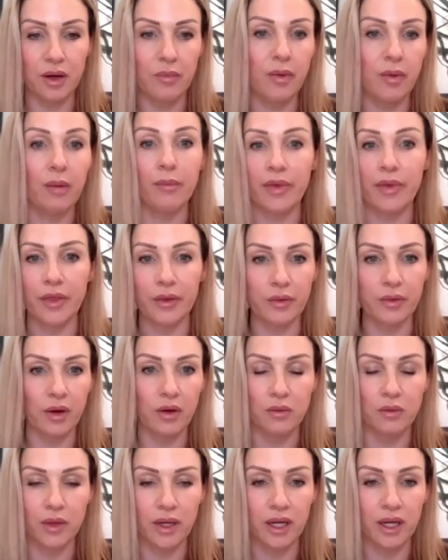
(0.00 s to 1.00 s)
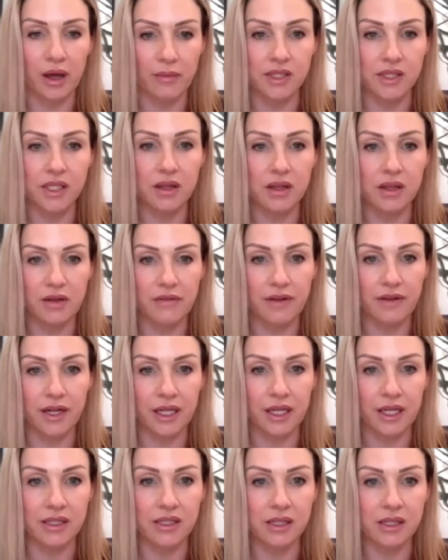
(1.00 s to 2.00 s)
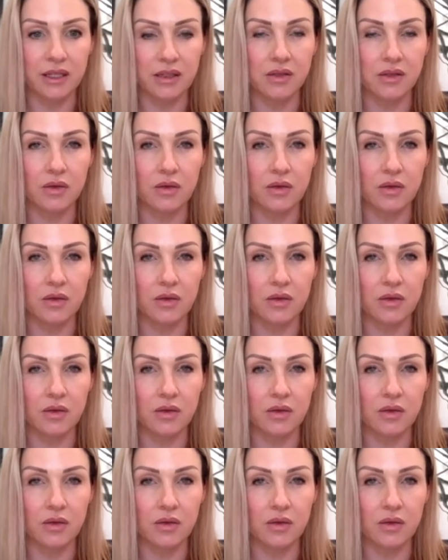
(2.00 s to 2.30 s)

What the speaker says: a bump in the road when it comes to their finances.